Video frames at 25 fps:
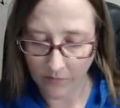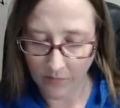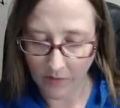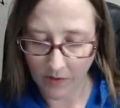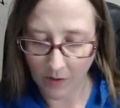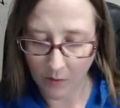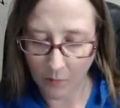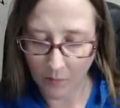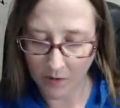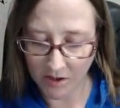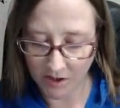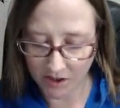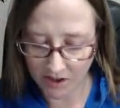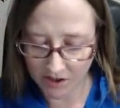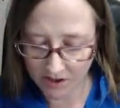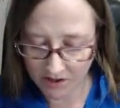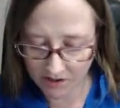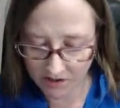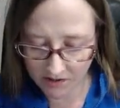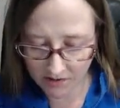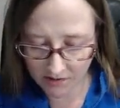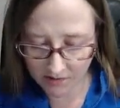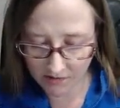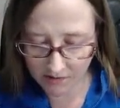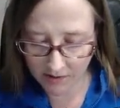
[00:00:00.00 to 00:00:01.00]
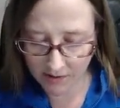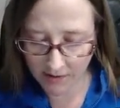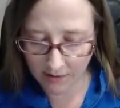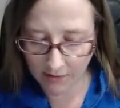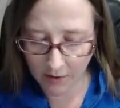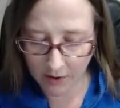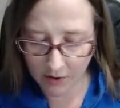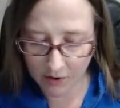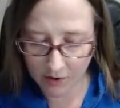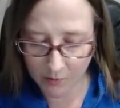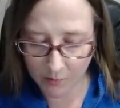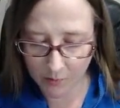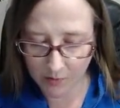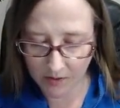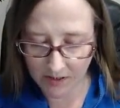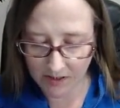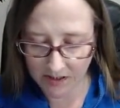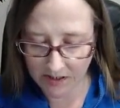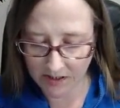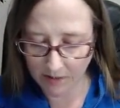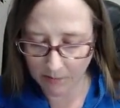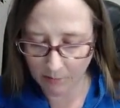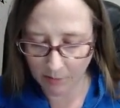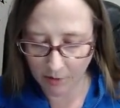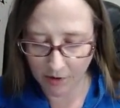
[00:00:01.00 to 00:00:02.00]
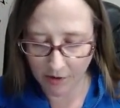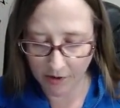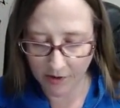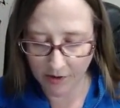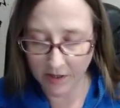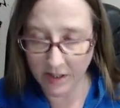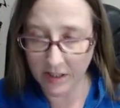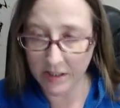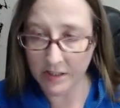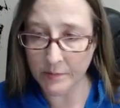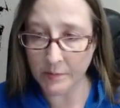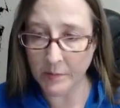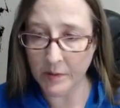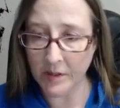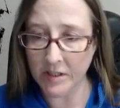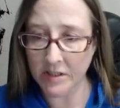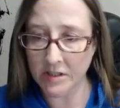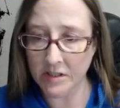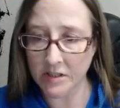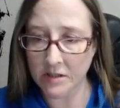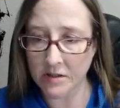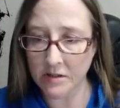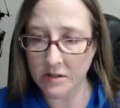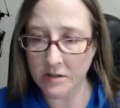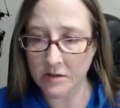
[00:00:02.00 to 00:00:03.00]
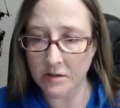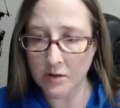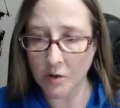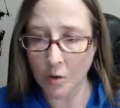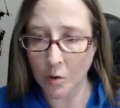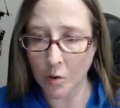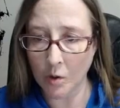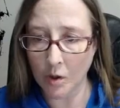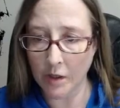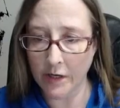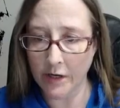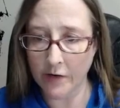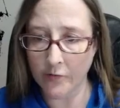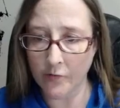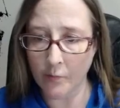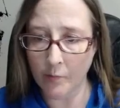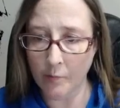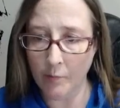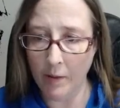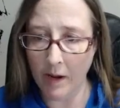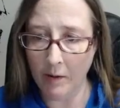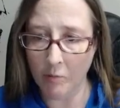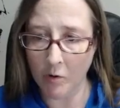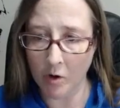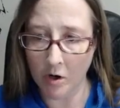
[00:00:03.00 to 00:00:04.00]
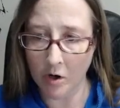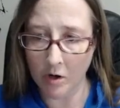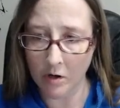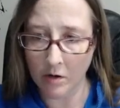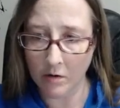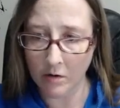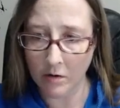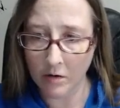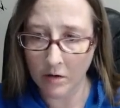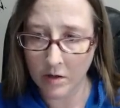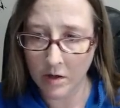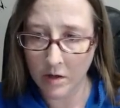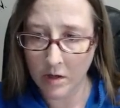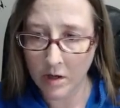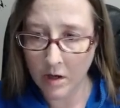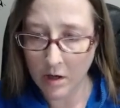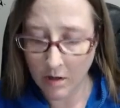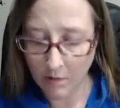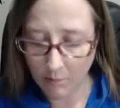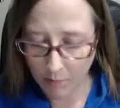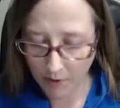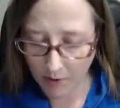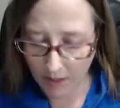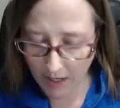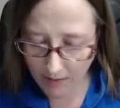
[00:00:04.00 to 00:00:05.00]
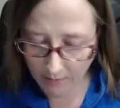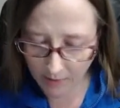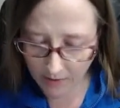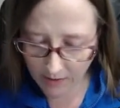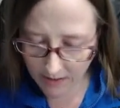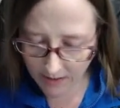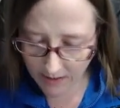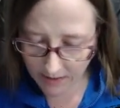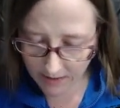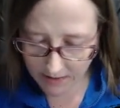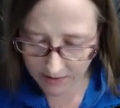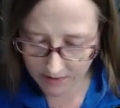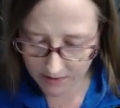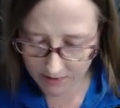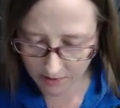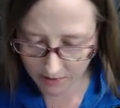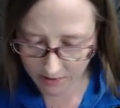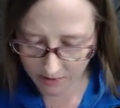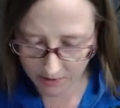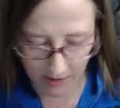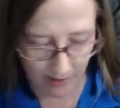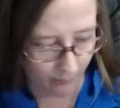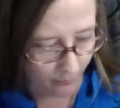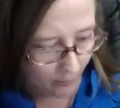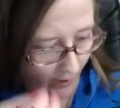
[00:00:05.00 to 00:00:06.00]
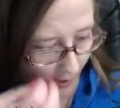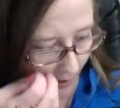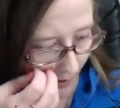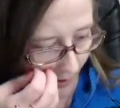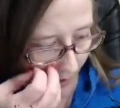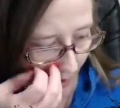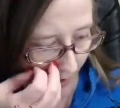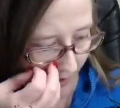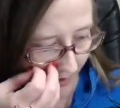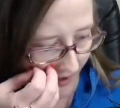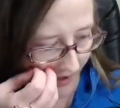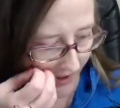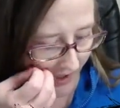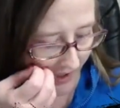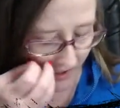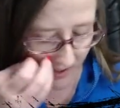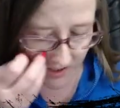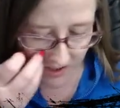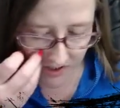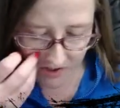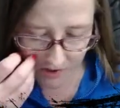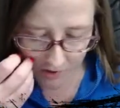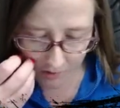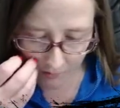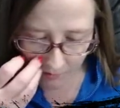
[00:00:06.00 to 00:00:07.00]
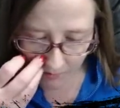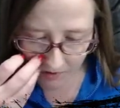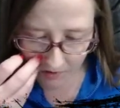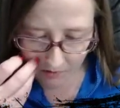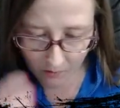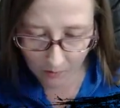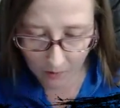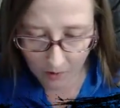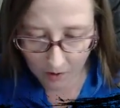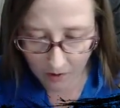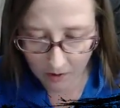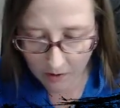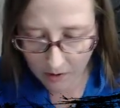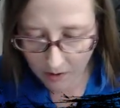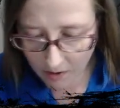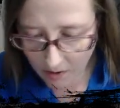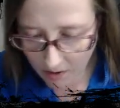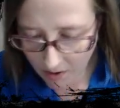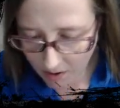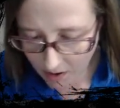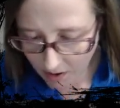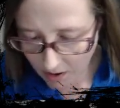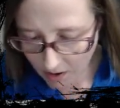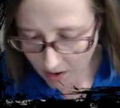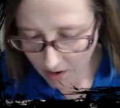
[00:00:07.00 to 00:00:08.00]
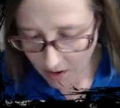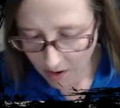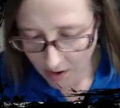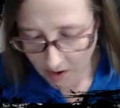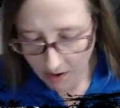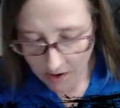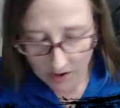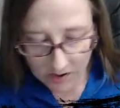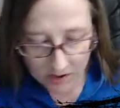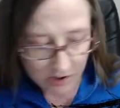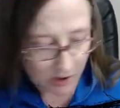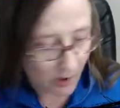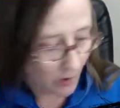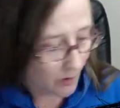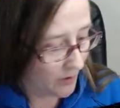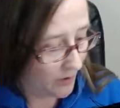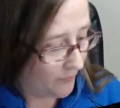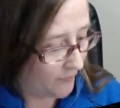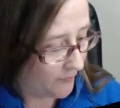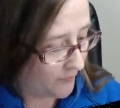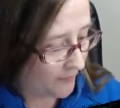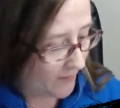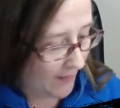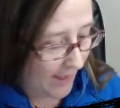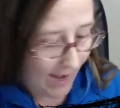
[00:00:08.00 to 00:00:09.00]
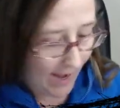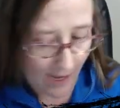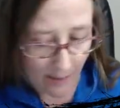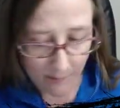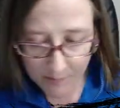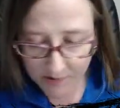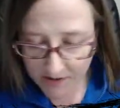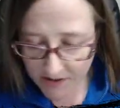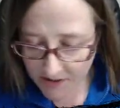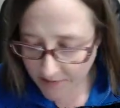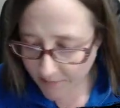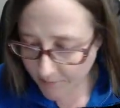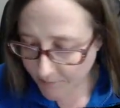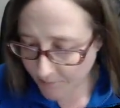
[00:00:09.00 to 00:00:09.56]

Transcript: which is, it looks really similar to this, but it's totally a different paper. But I really like this little typewriter here. I think that's super cool. So the flaps.